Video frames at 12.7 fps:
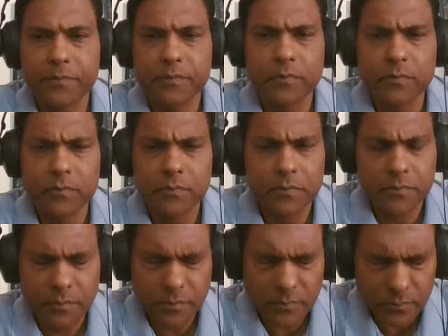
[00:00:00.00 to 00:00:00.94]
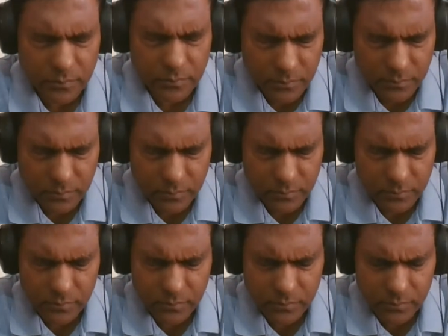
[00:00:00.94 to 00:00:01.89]

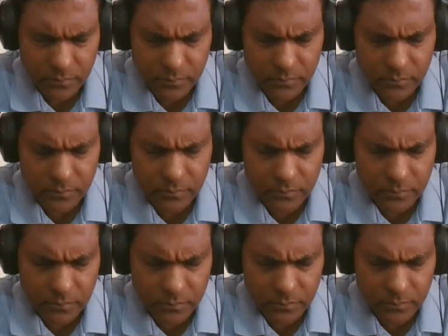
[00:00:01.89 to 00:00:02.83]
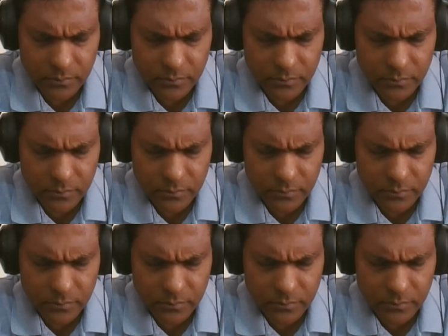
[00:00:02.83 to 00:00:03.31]
(silence)